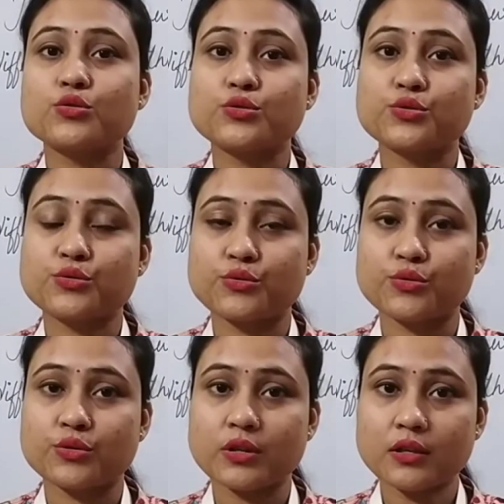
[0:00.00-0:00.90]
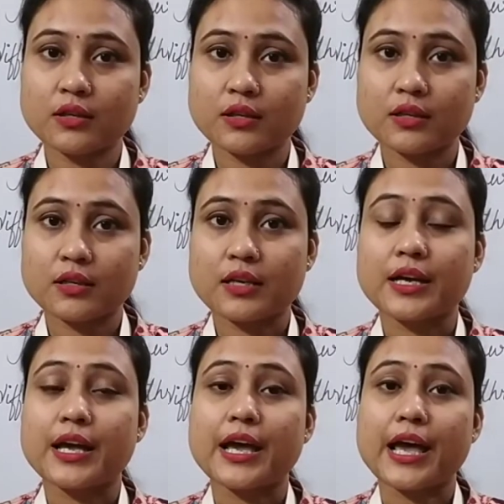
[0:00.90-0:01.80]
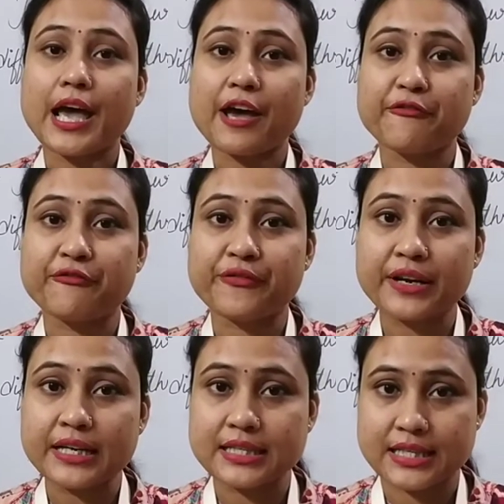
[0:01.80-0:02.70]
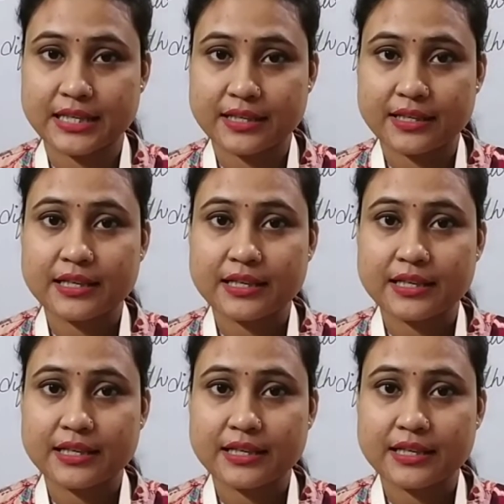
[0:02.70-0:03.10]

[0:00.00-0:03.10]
to school every day.